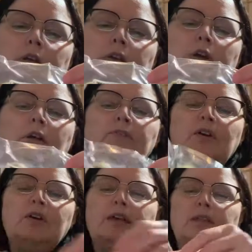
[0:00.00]
Yarn
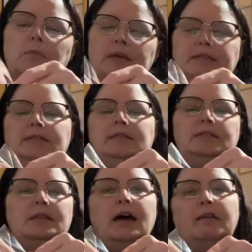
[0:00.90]
Fairy and the
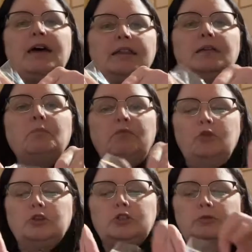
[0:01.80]
Pixies. I've had them
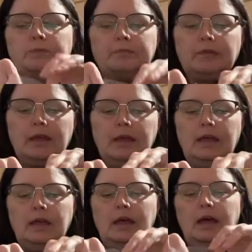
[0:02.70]
before too.
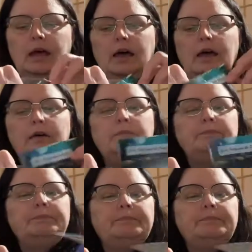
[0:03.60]
Um,